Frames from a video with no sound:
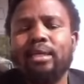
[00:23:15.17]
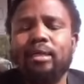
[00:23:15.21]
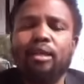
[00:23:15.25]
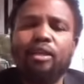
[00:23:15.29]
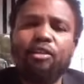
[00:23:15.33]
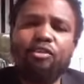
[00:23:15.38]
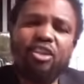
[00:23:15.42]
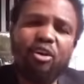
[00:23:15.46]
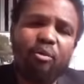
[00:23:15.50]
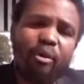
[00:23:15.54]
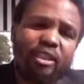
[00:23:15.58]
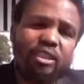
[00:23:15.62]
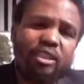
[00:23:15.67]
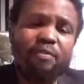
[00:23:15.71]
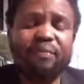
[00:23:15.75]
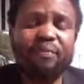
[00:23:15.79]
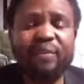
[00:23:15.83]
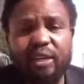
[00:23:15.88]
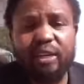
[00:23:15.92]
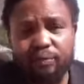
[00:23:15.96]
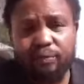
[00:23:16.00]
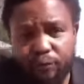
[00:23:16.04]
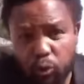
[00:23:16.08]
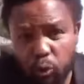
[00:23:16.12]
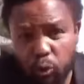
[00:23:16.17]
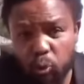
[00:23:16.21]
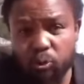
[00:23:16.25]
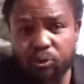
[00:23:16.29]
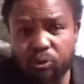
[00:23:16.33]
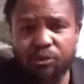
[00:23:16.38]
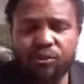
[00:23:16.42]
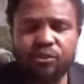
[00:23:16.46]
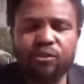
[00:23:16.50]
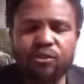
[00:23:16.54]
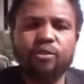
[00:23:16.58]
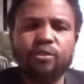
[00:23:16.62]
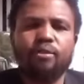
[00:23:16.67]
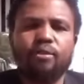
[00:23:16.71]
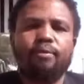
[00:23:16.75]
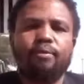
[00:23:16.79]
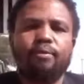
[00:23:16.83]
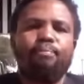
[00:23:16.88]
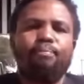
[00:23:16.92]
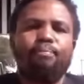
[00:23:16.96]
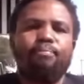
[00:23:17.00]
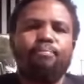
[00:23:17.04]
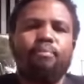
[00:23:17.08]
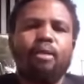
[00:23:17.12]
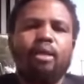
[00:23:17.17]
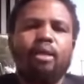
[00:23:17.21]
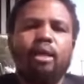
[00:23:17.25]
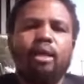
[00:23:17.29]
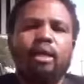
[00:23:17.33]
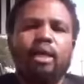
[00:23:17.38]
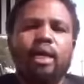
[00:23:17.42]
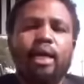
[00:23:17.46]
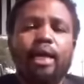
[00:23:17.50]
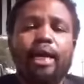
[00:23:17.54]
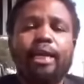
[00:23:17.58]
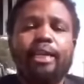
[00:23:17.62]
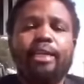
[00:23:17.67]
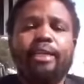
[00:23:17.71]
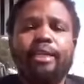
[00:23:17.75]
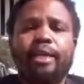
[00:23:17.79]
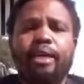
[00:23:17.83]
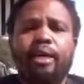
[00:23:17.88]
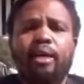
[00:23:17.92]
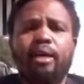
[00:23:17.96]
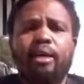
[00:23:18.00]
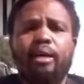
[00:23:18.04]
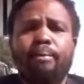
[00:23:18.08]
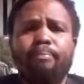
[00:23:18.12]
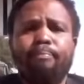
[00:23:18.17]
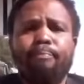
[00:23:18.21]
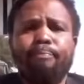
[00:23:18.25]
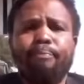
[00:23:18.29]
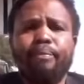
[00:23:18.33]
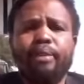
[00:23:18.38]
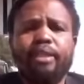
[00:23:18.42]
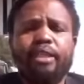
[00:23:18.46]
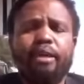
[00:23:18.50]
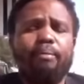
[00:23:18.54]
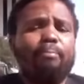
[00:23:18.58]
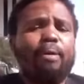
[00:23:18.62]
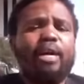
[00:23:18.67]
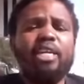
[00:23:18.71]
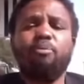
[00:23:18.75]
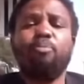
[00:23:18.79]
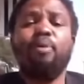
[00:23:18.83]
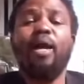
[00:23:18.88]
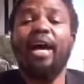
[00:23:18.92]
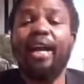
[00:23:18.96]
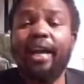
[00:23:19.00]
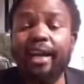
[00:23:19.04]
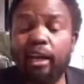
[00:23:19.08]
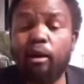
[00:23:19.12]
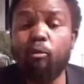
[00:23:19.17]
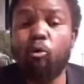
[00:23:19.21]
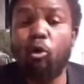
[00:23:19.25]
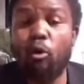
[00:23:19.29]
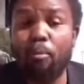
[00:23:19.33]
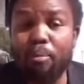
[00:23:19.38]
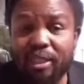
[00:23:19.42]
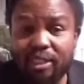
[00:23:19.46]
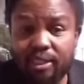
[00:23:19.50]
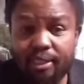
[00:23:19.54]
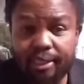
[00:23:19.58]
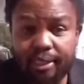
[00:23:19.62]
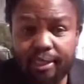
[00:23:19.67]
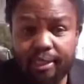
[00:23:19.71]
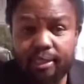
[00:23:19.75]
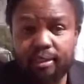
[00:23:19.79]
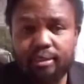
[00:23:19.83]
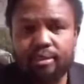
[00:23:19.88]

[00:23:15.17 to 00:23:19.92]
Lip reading: there were different views, and there must be another committee